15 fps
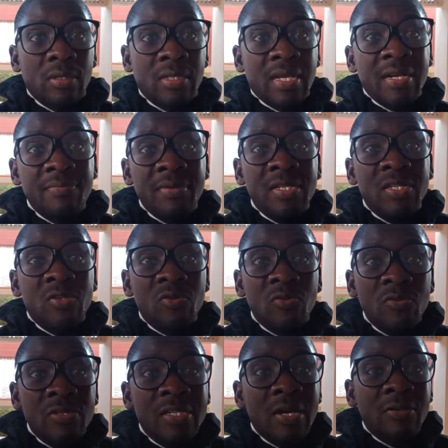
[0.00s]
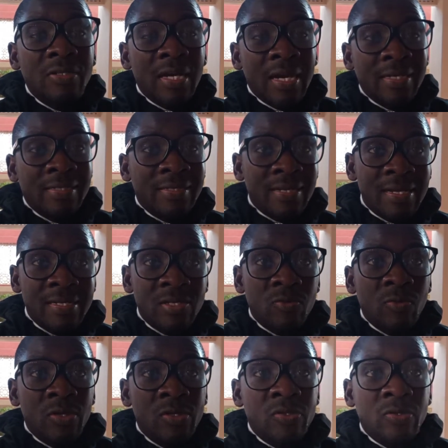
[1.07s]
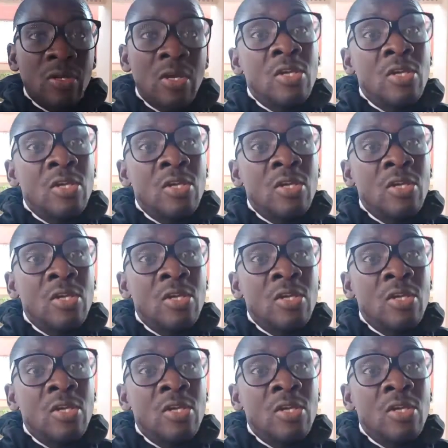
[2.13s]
that means you lose out at that situation